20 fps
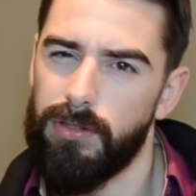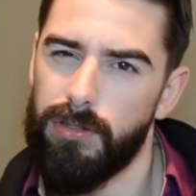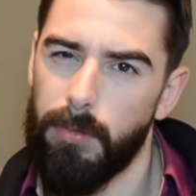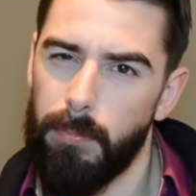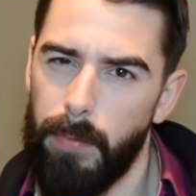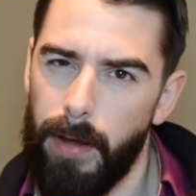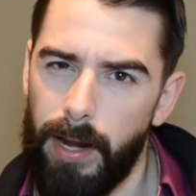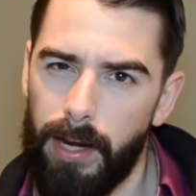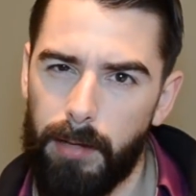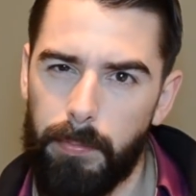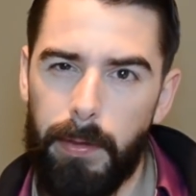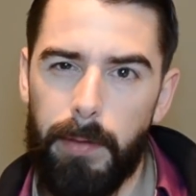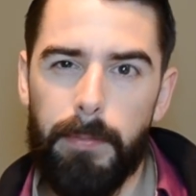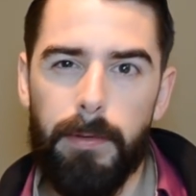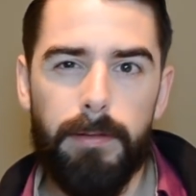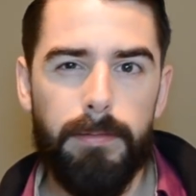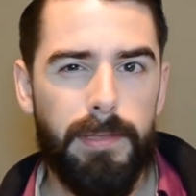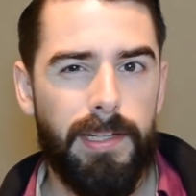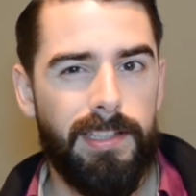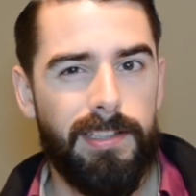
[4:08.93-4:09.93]
Germanic
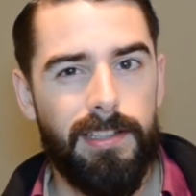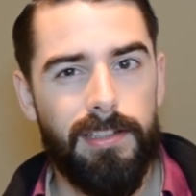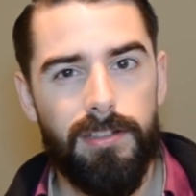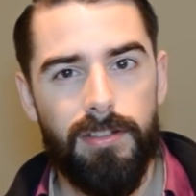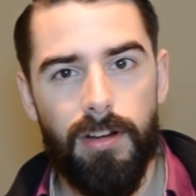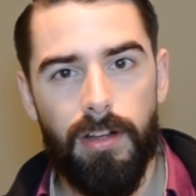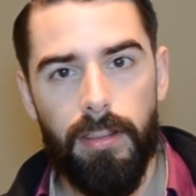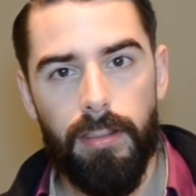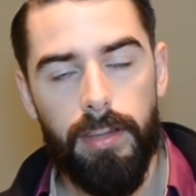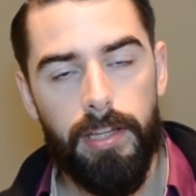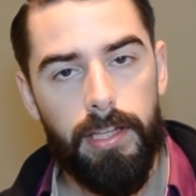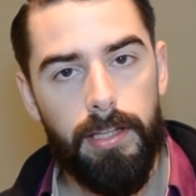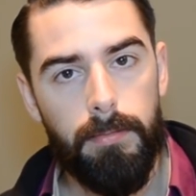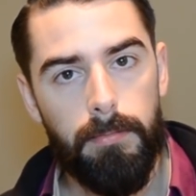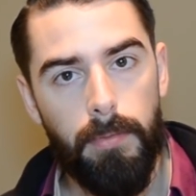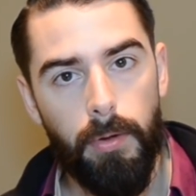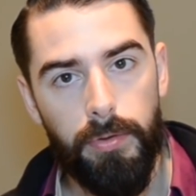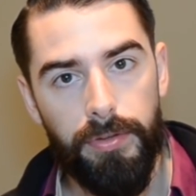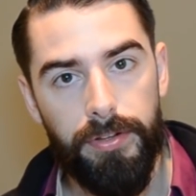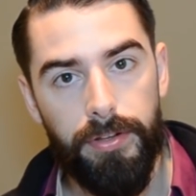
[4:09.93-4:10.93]
peoples because it's not the
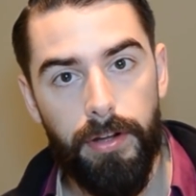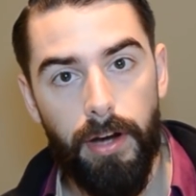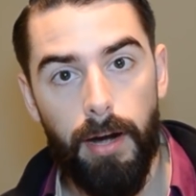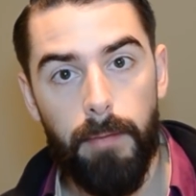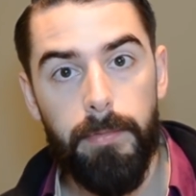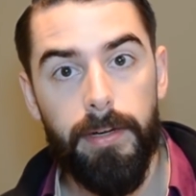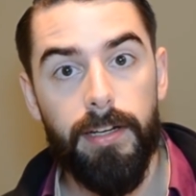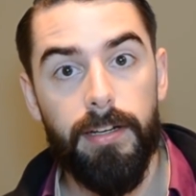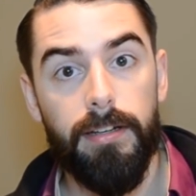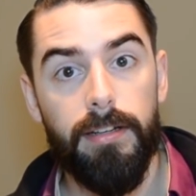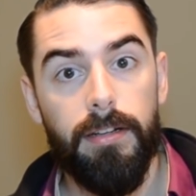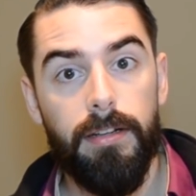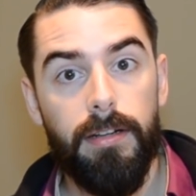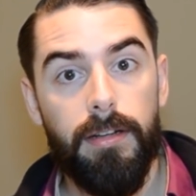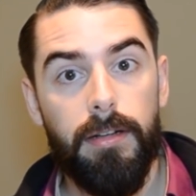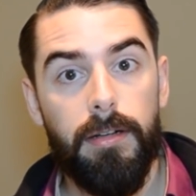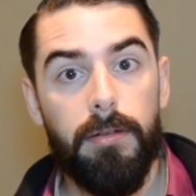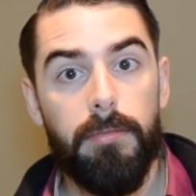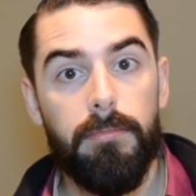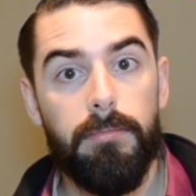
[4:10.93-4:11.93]
most dominant
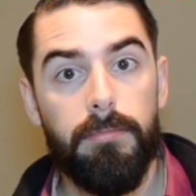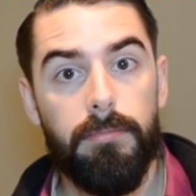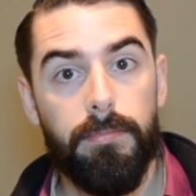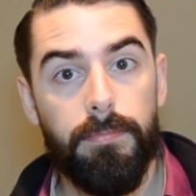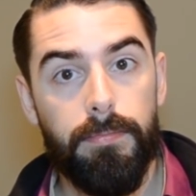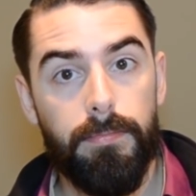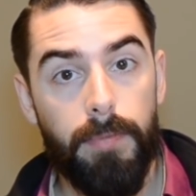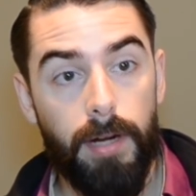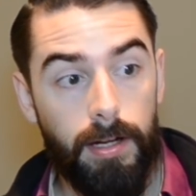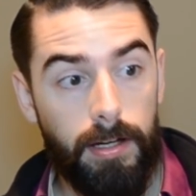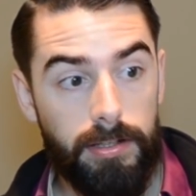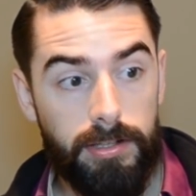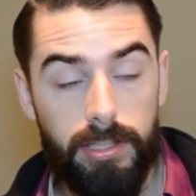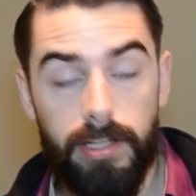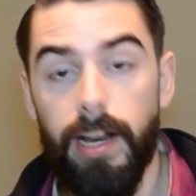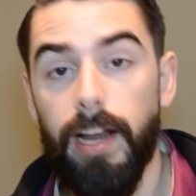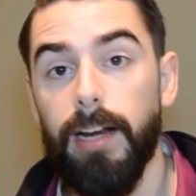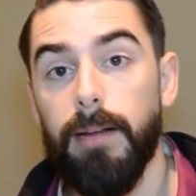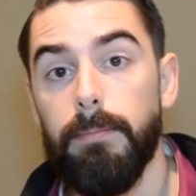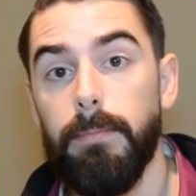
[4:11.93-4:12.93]

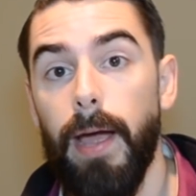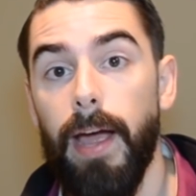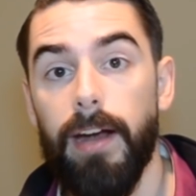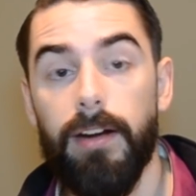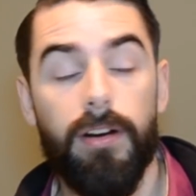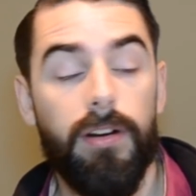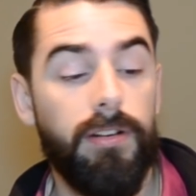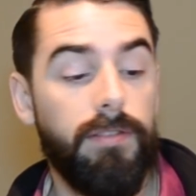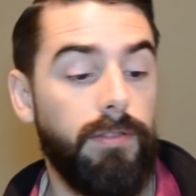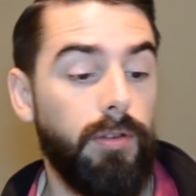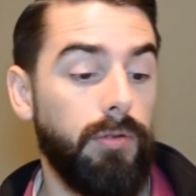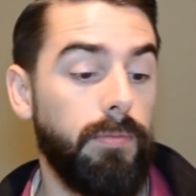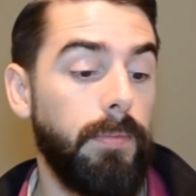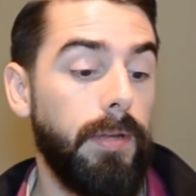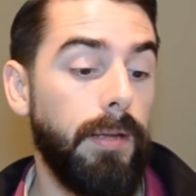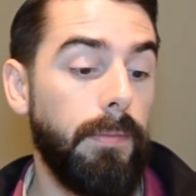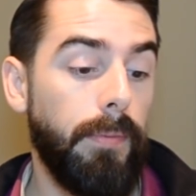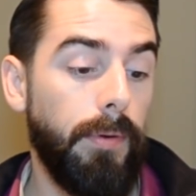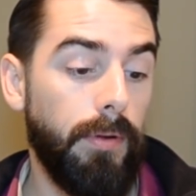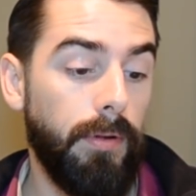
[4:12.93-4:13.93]
genetic background of those
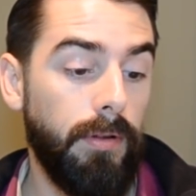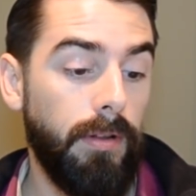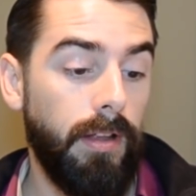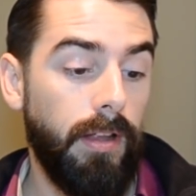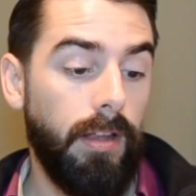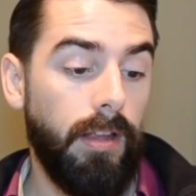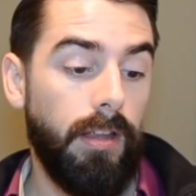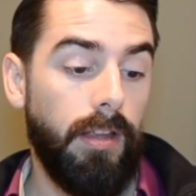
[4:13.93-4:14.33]
people.